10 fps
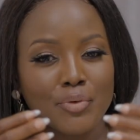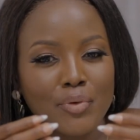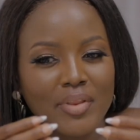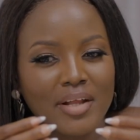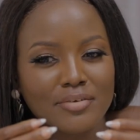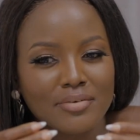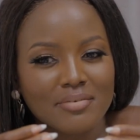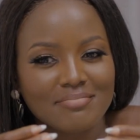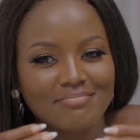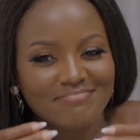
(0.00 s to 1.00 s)
you know that,
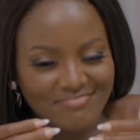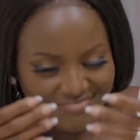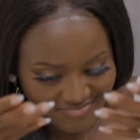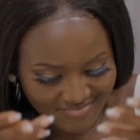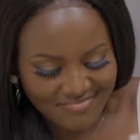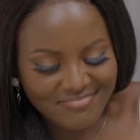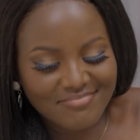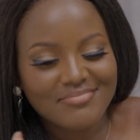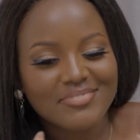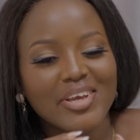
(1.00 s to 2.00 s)

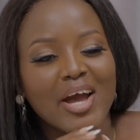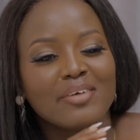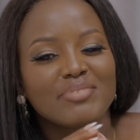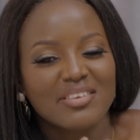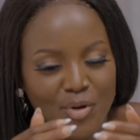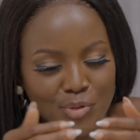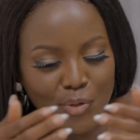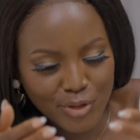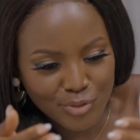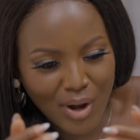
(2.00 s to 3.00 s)
yeah, that's how
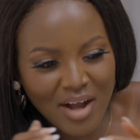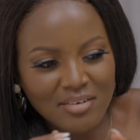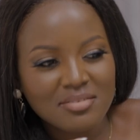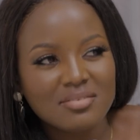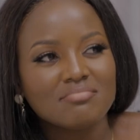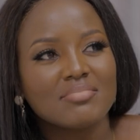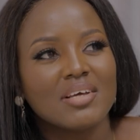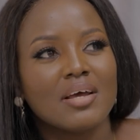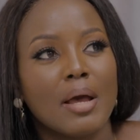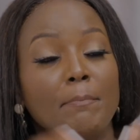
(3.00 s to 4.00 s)
you're going to act
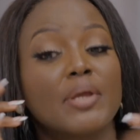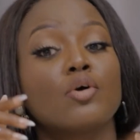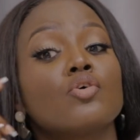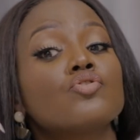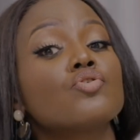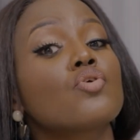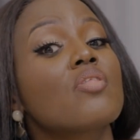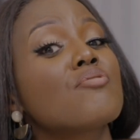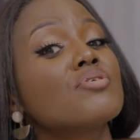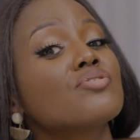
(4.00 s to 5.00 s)
because you
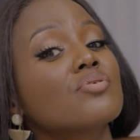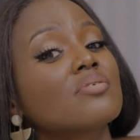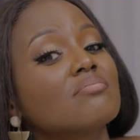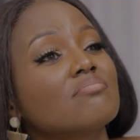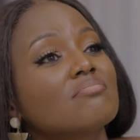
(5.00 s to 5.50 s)
know the reason.